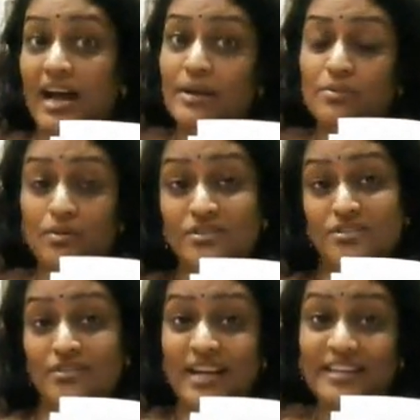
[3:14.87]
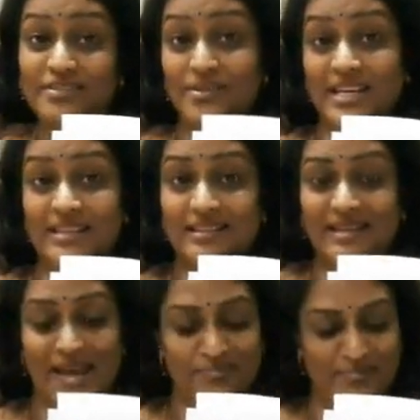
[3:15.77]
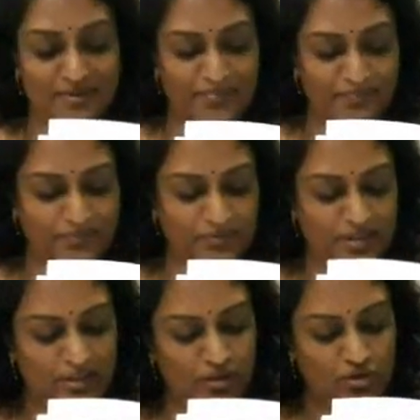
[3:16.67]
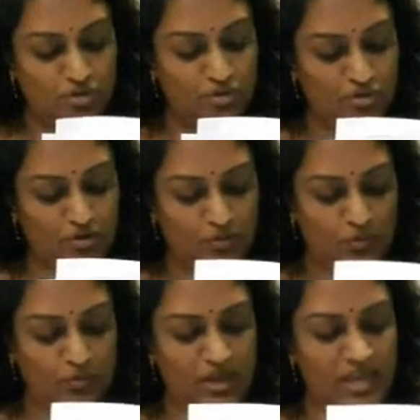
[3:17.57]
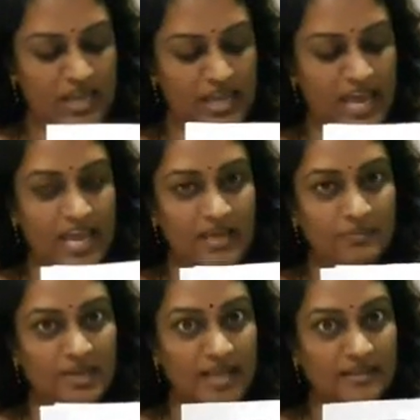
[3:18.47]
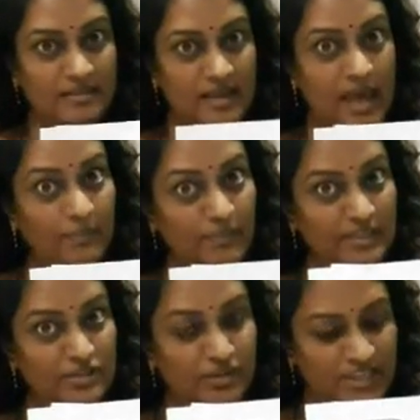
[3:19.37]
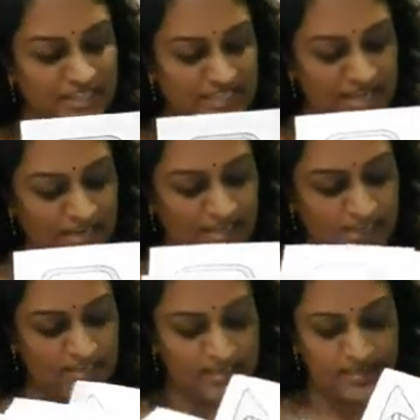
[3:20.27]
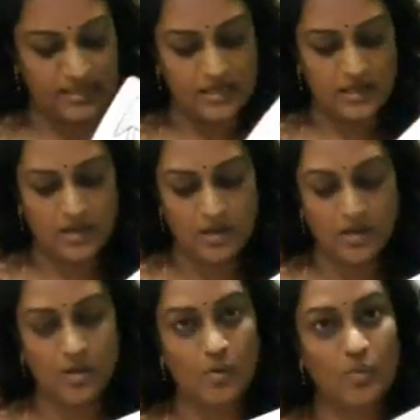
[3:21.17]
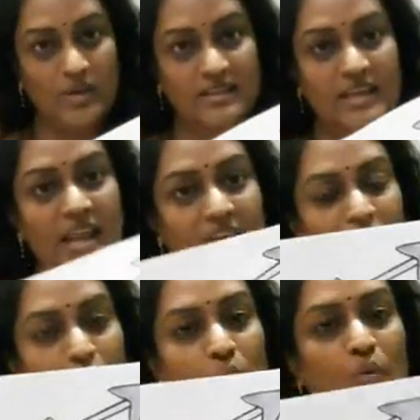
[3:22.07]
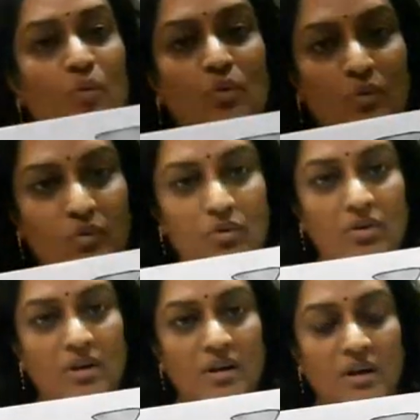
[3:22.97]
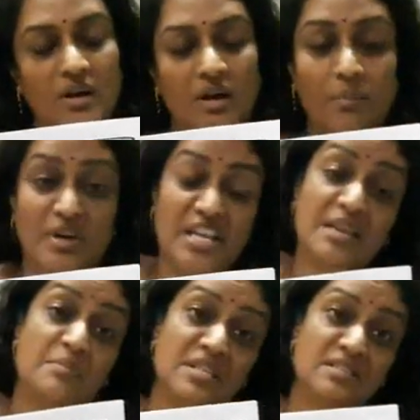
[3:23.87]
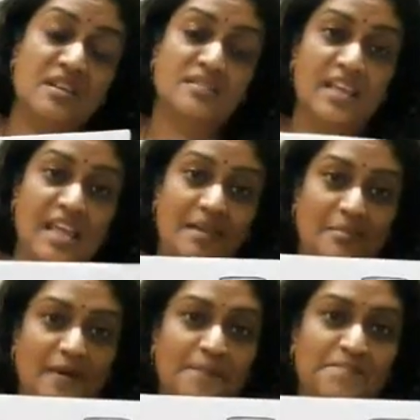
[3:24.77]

I would also like to eat that apple. So he aimed at the apple tree directly with an arrow, but he missed his aim.